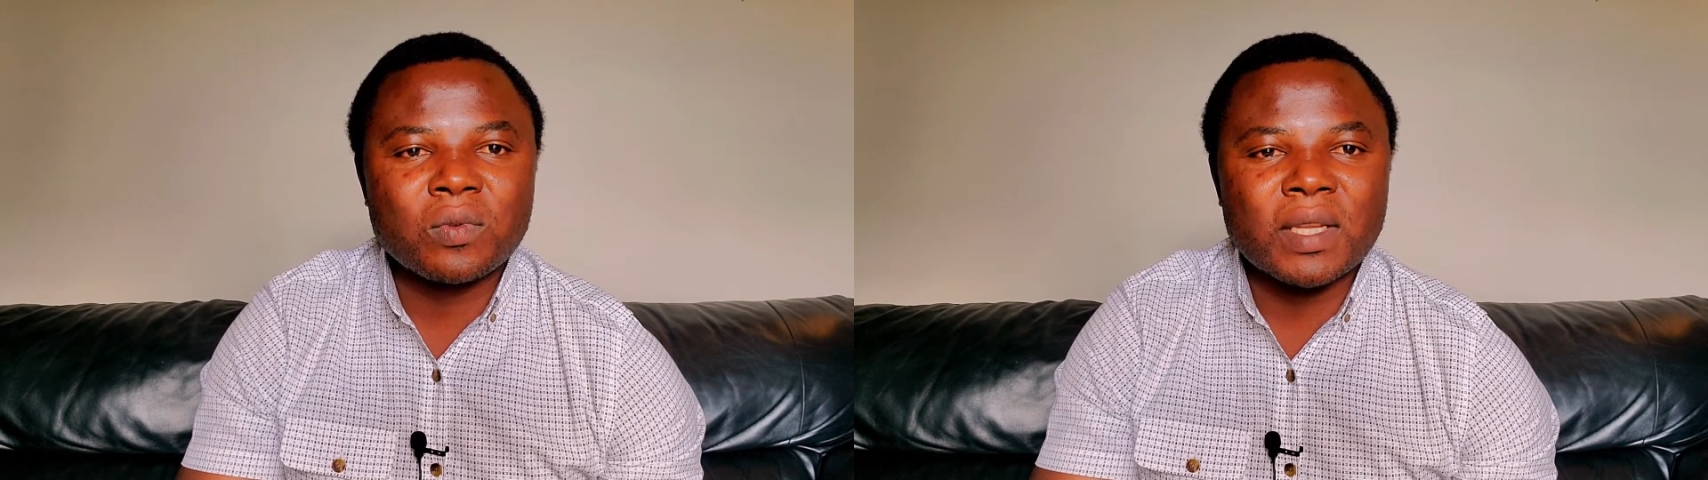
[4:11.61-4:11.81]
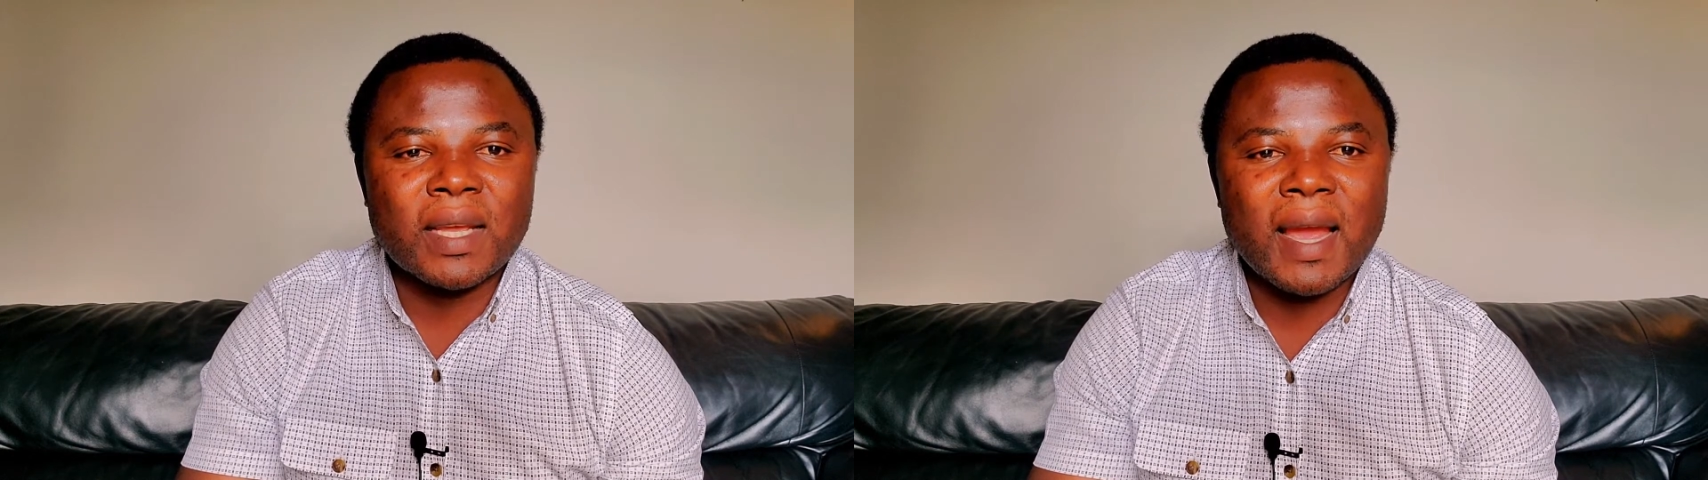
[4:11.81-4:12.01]

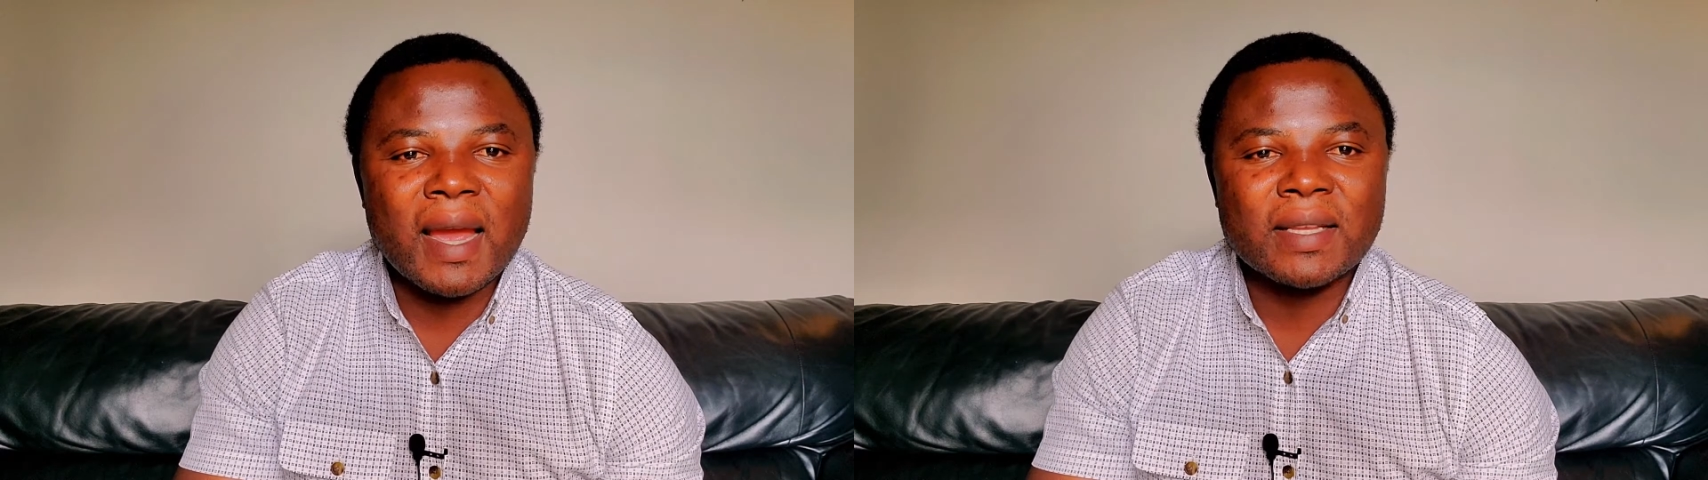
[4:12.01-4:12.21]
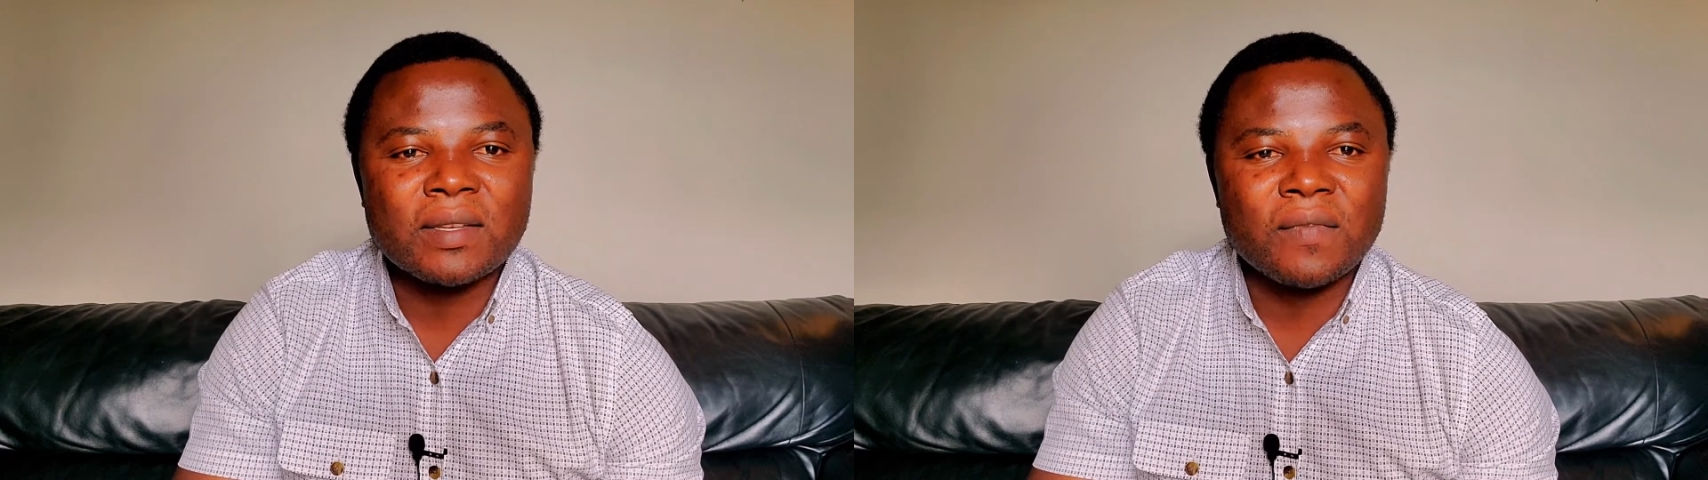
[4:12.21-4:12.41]
the
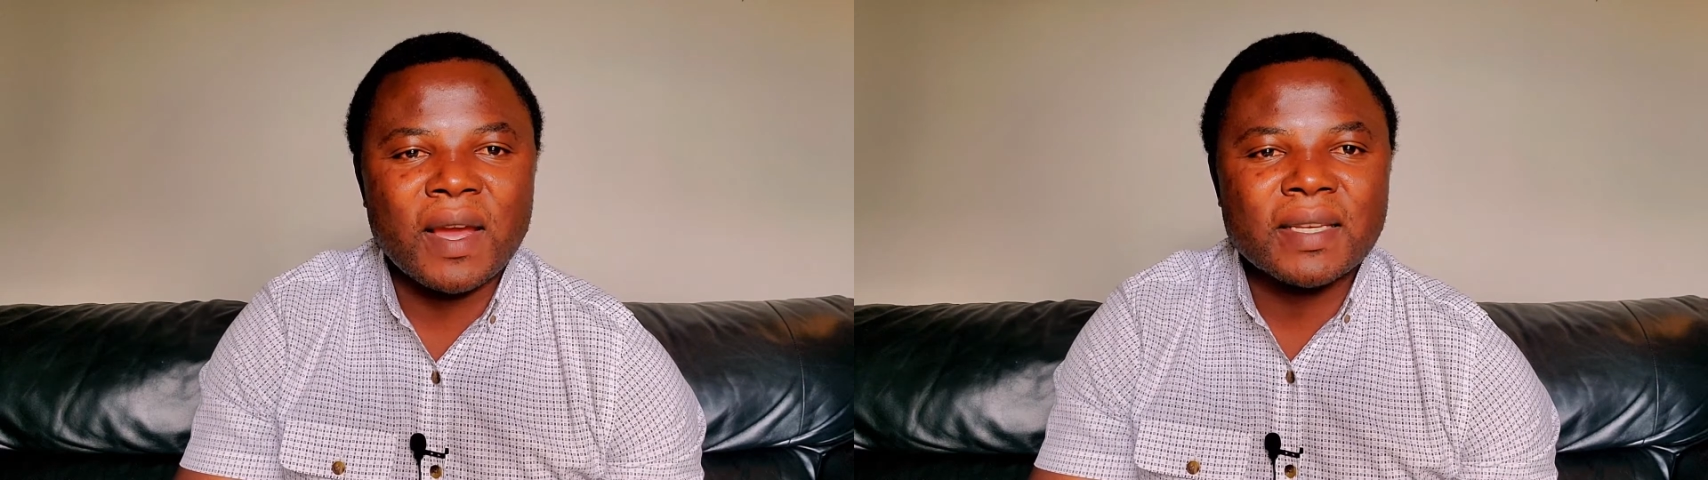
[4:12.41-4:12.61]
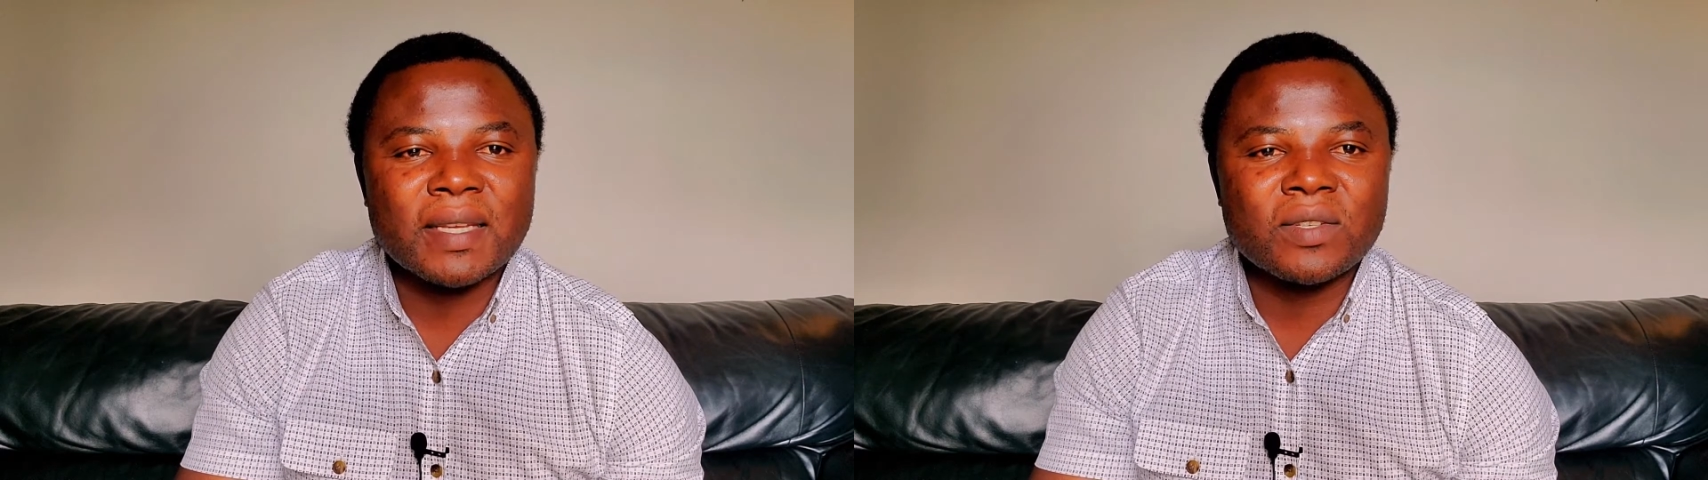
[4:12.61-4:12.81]
kinds of
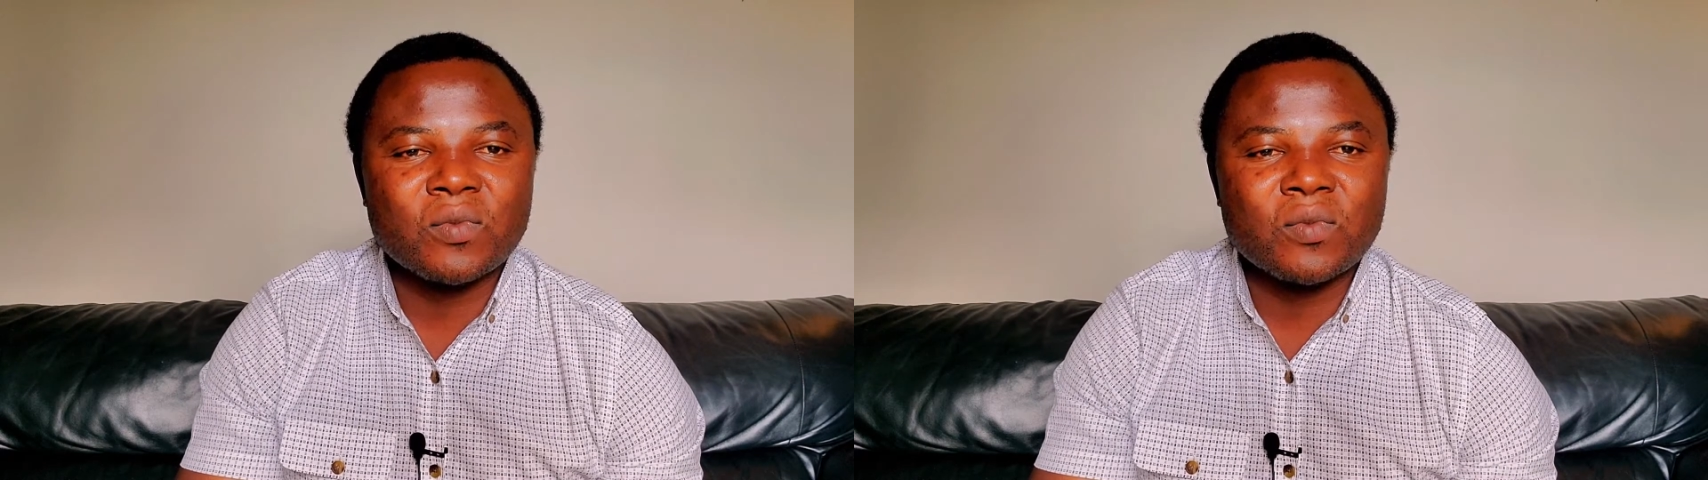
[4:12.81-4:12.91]
ideas